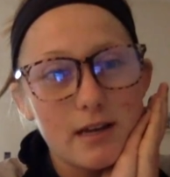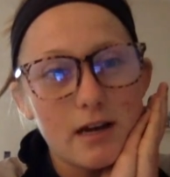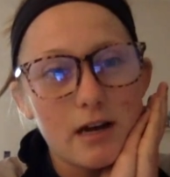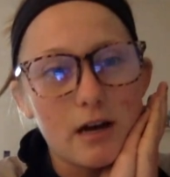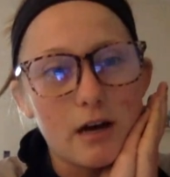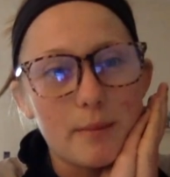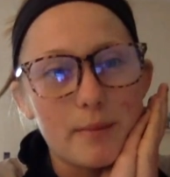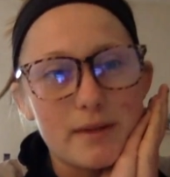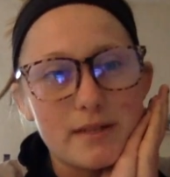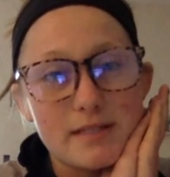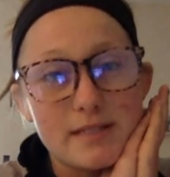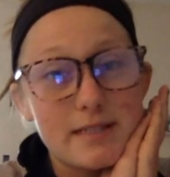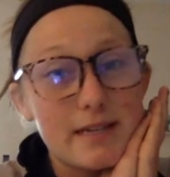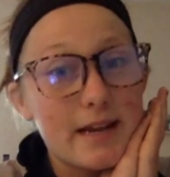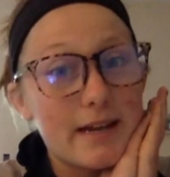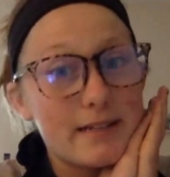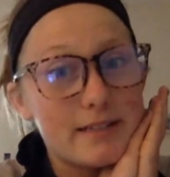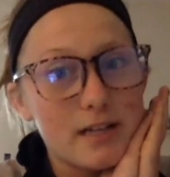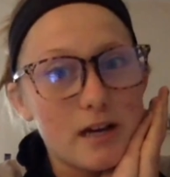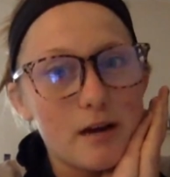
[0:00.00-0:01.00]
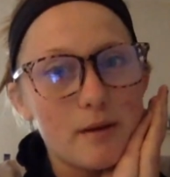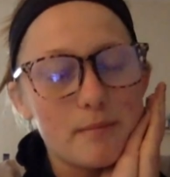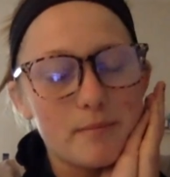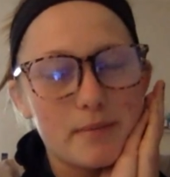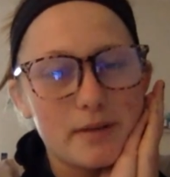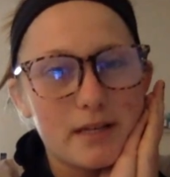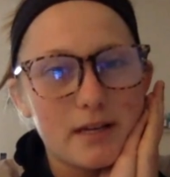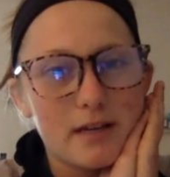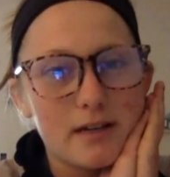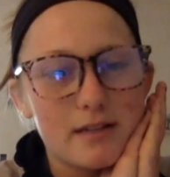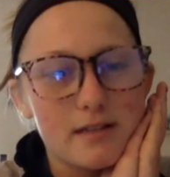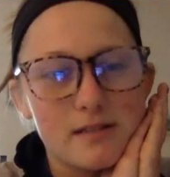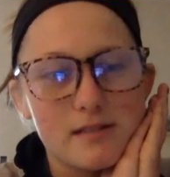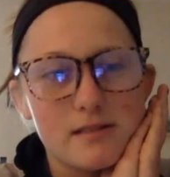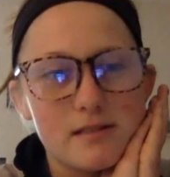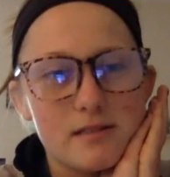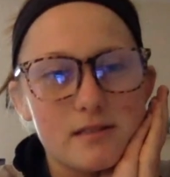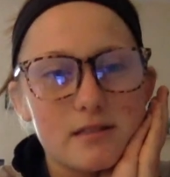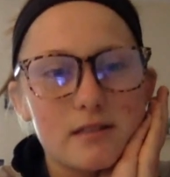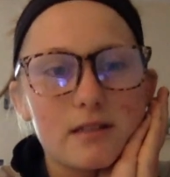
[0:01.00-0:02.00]
and stand up,
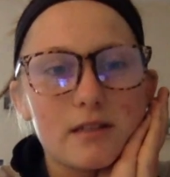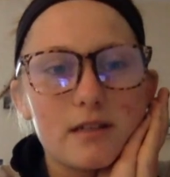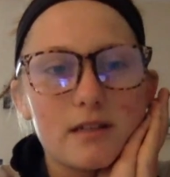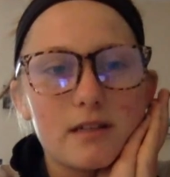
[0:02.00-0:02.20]
because